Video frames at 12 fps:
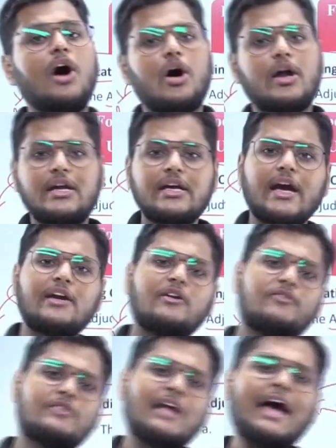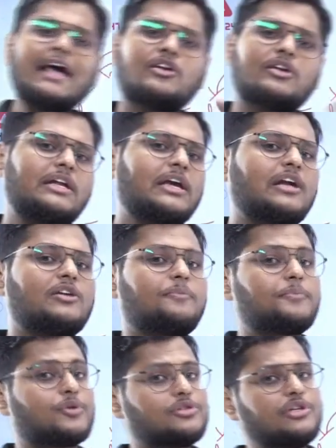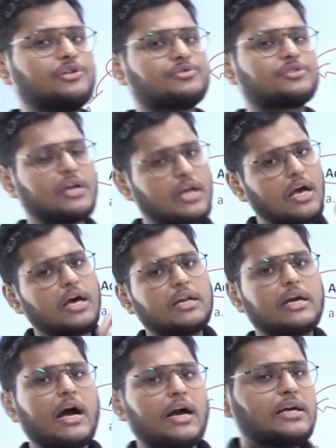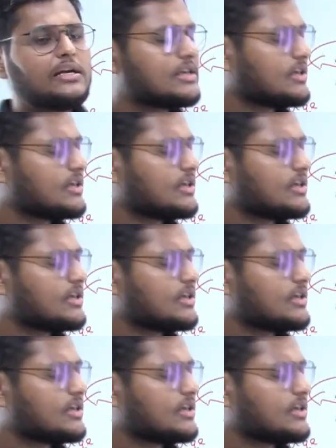or any kind of trial or any kind of prosecution regarding